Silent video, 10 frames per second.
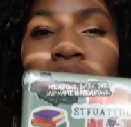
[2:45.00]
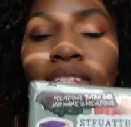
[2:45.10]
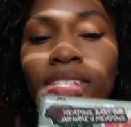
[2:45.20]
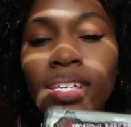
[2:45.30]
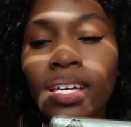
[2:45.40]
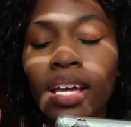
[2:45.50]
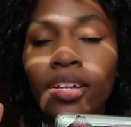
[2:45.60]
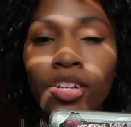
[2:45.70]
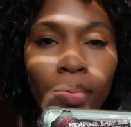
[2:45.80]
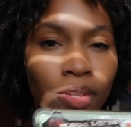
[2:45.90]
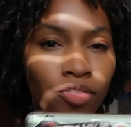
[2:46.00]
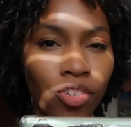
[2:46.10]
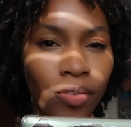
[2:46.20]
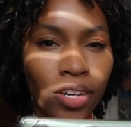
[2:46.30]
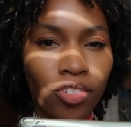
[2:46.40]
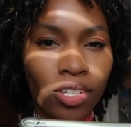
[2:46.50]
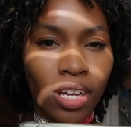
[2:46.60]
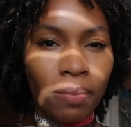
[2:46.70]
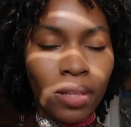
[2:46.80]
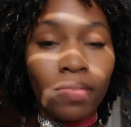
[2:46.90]
This is the newest generation.
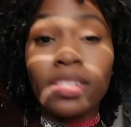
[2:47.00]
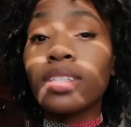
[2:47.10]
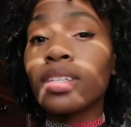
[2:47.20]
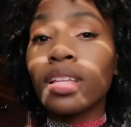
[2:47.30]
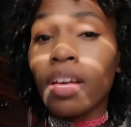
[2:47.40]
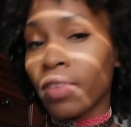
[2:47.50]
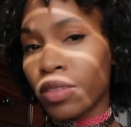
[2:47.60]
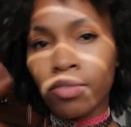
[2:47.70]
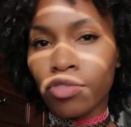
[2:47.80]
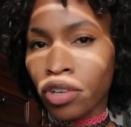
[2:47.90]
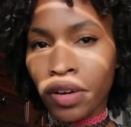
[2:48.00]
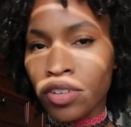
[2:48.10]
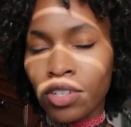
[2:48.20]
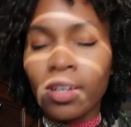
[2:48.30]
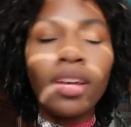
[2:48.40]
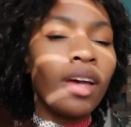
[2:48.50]
I believe this is the 11th generation.